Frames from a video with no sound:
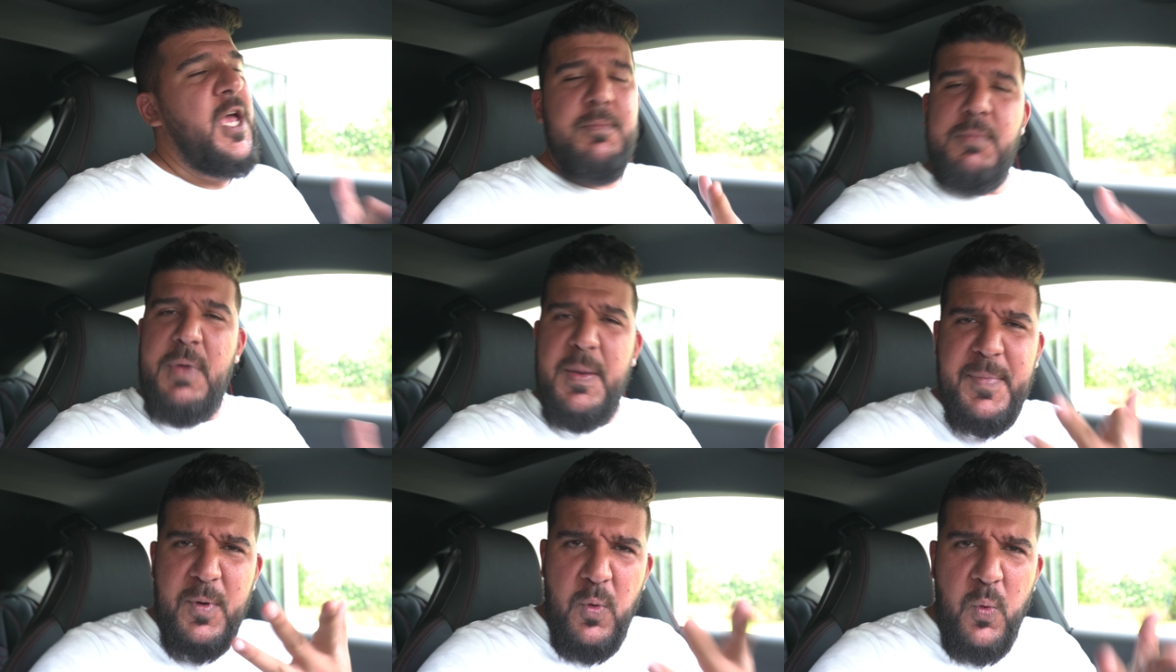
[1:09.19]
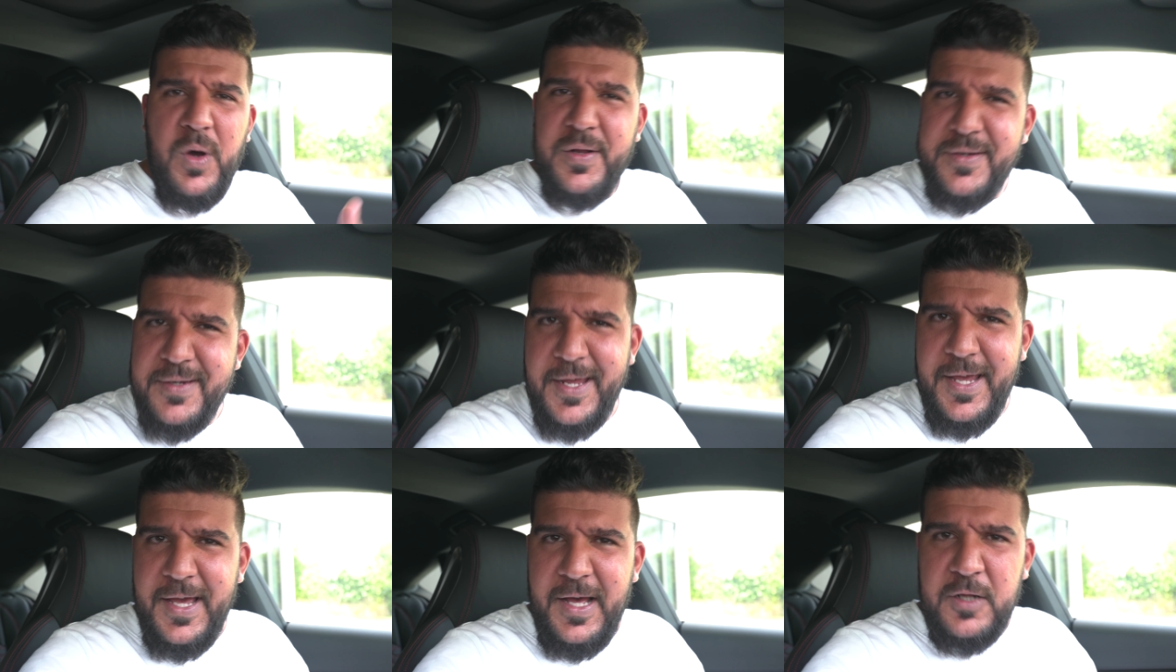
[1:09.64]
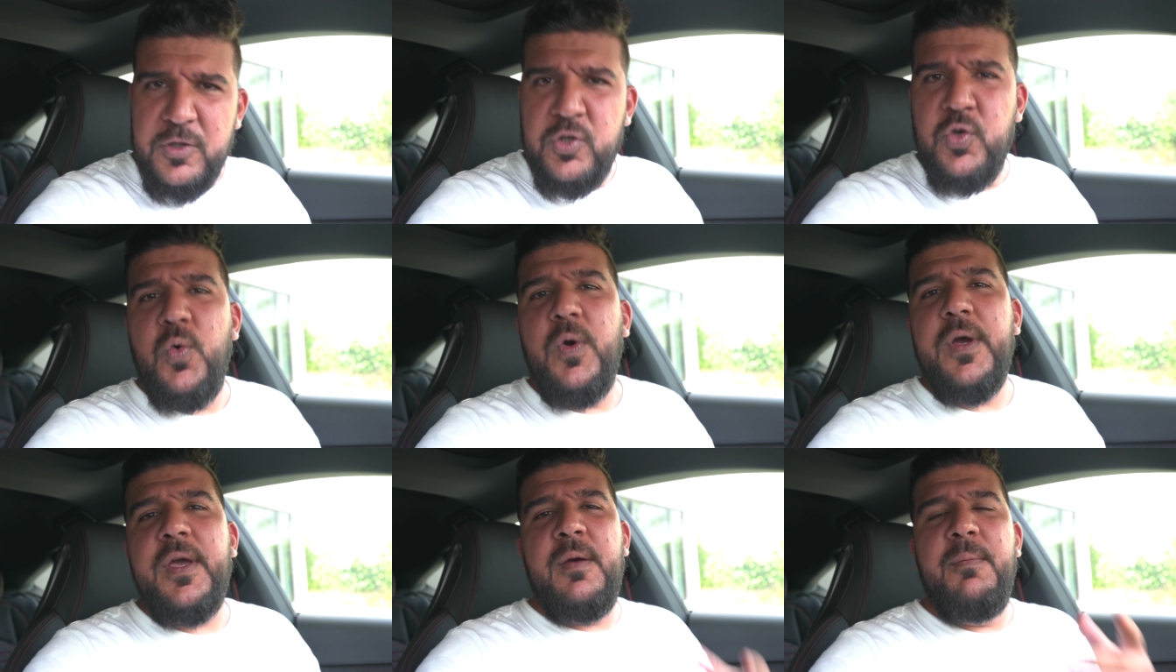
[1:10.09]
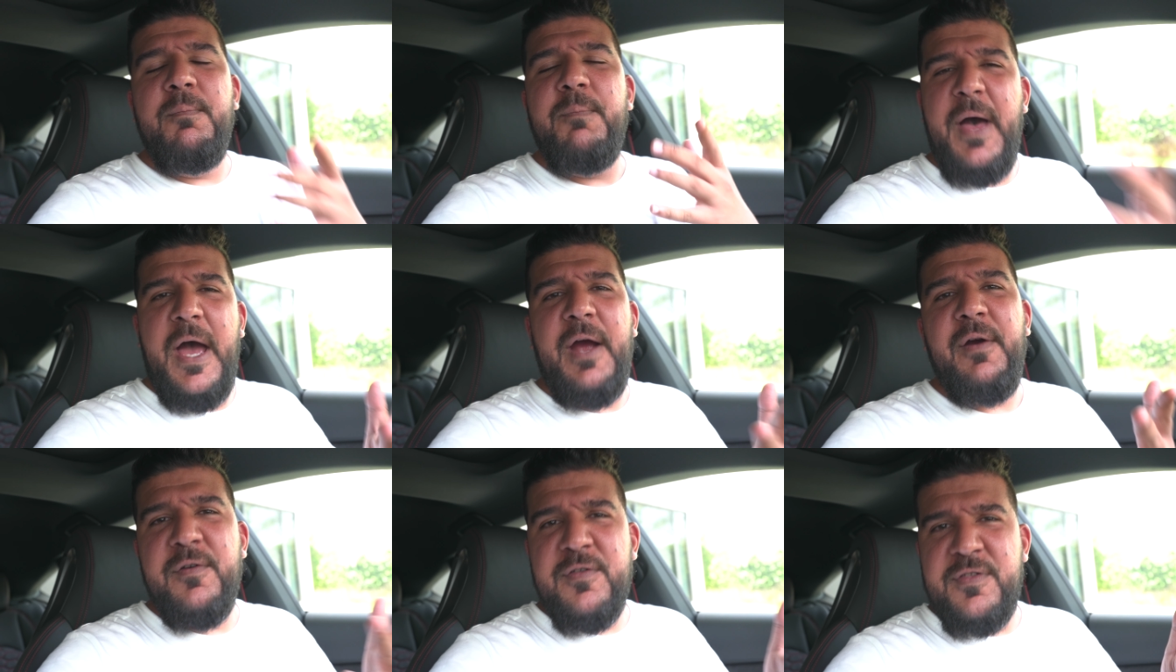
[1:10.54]
Maybe one day I'll do a
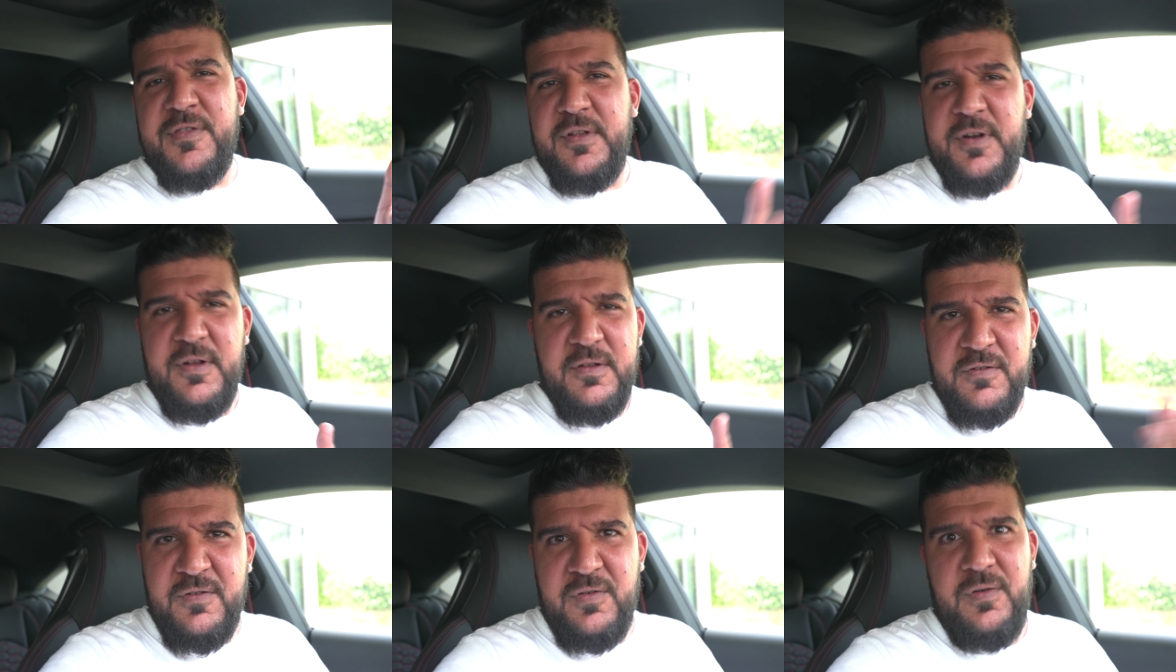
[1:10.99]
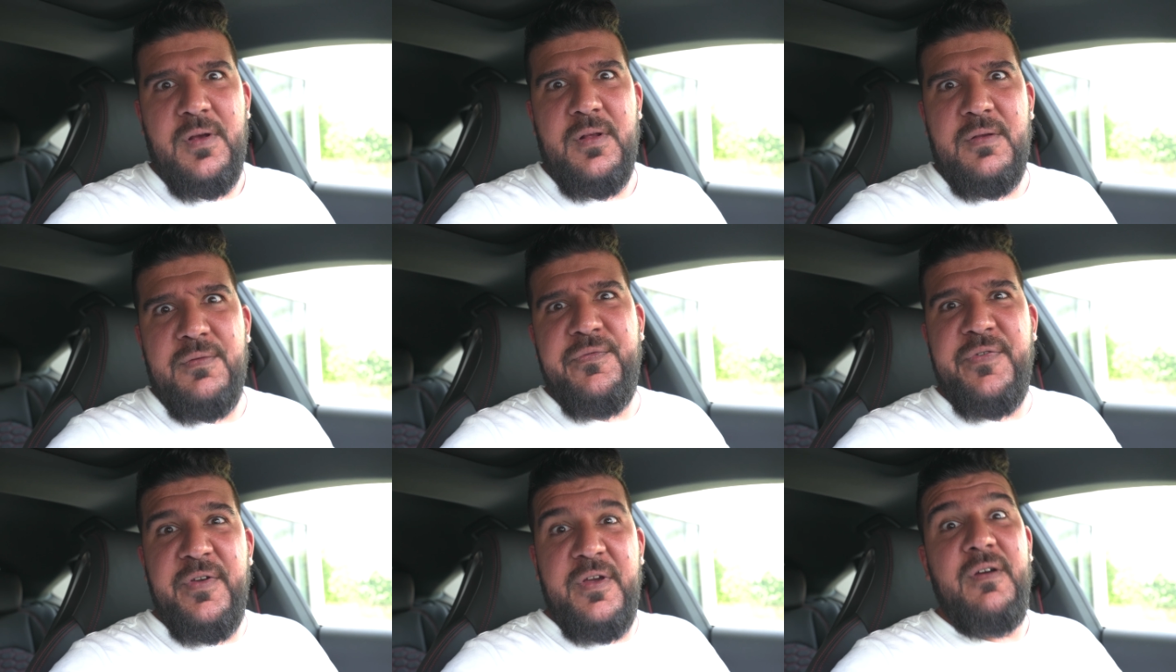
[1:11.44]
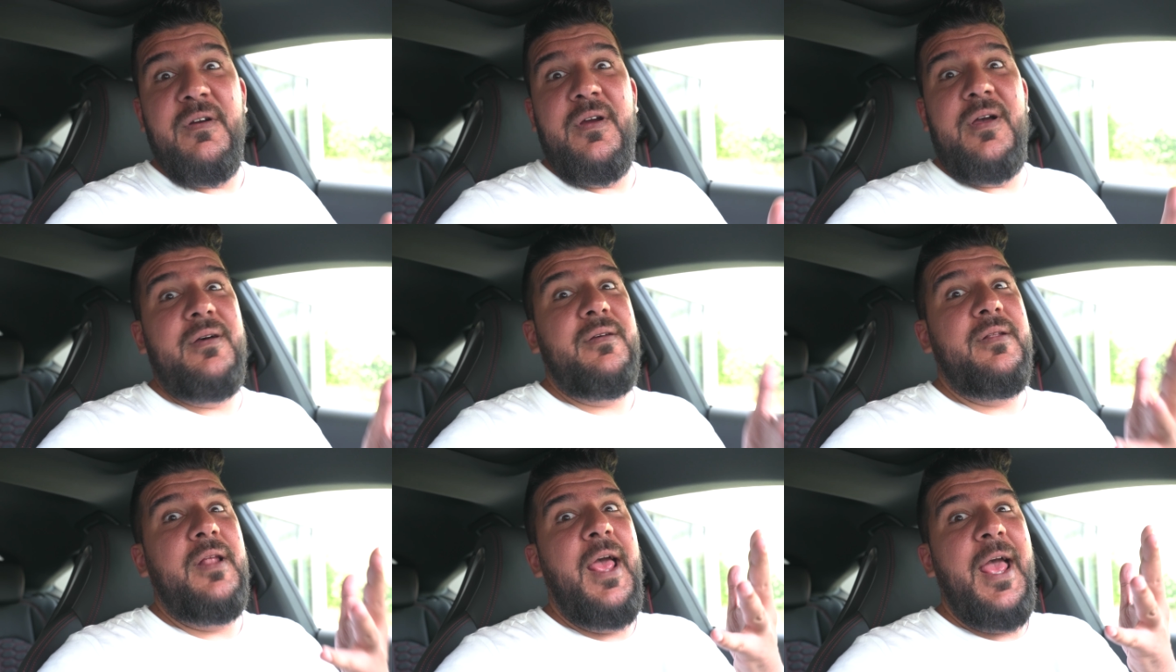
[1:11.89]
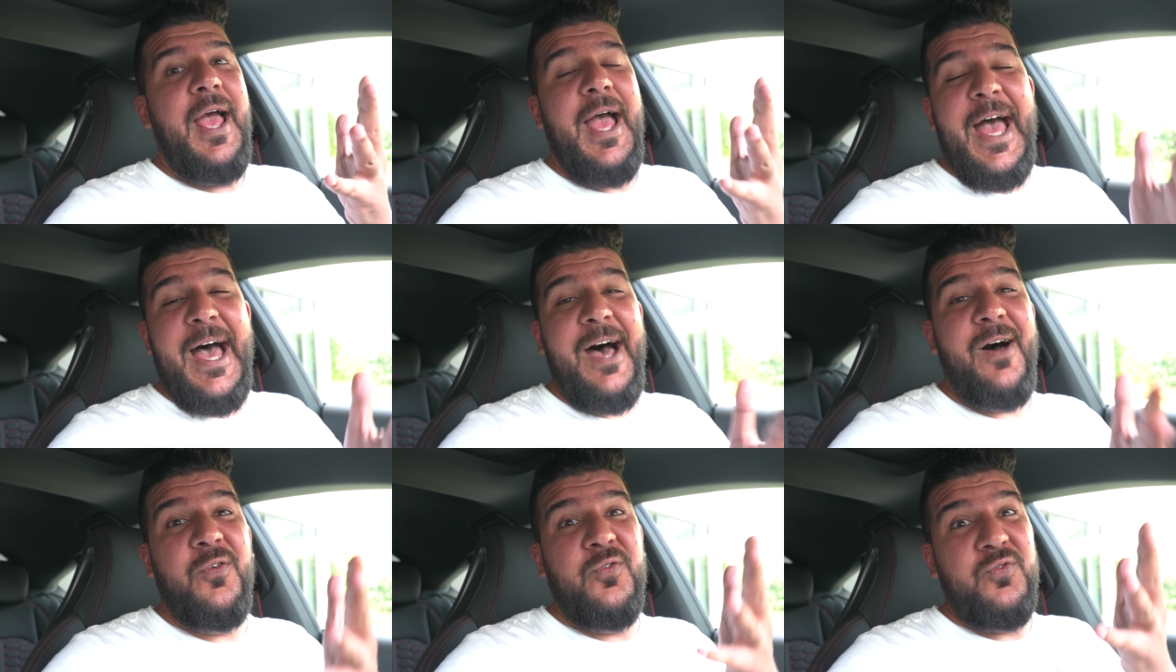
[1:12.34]
comparison and try to figure out
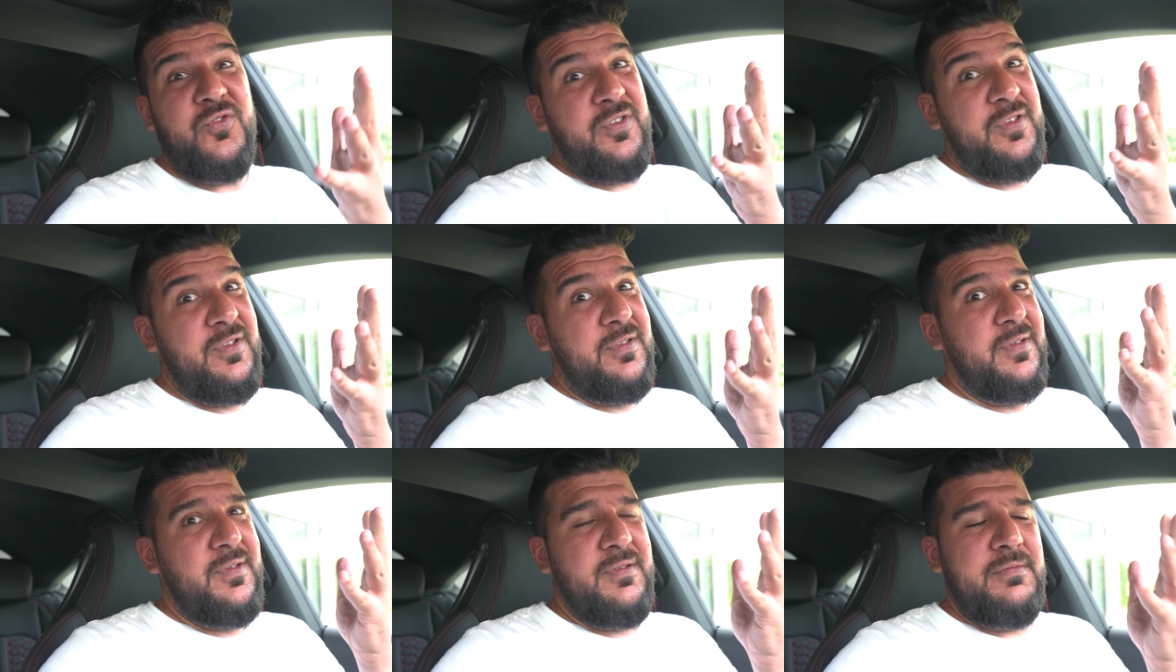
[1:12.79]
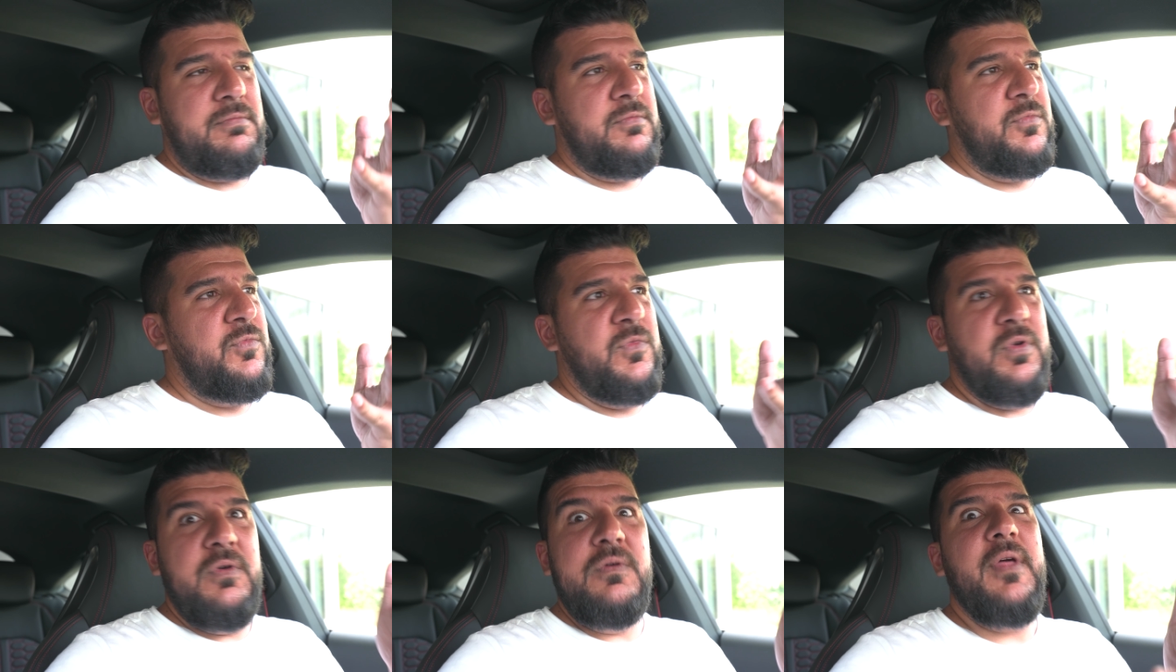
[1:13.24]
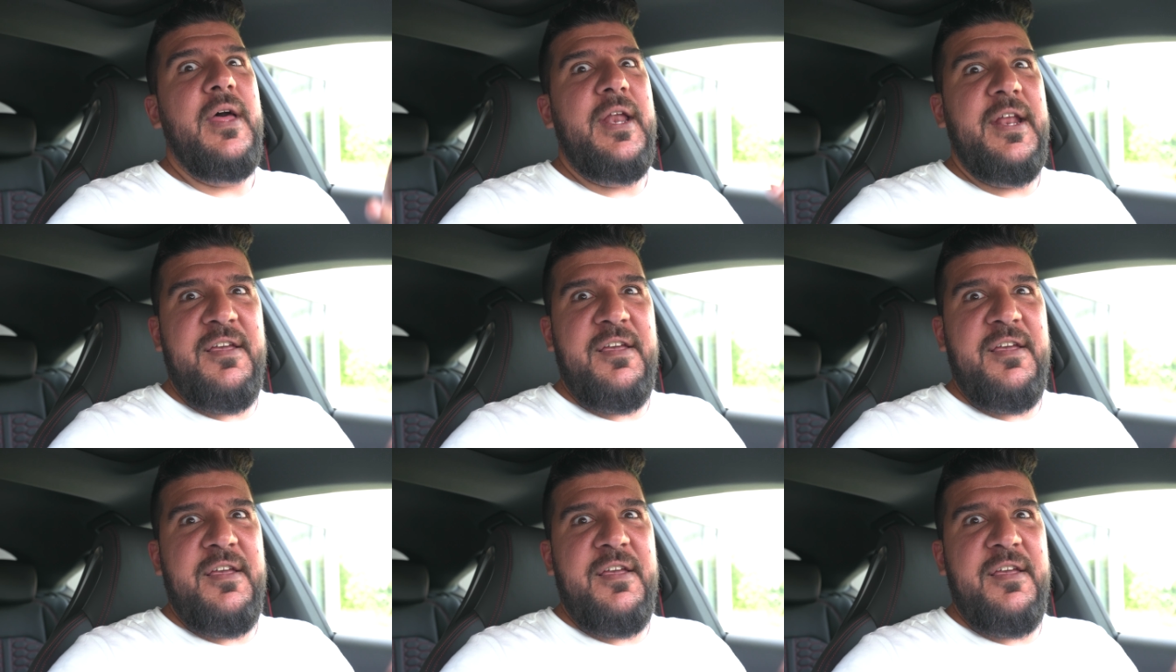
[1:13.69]
how to do that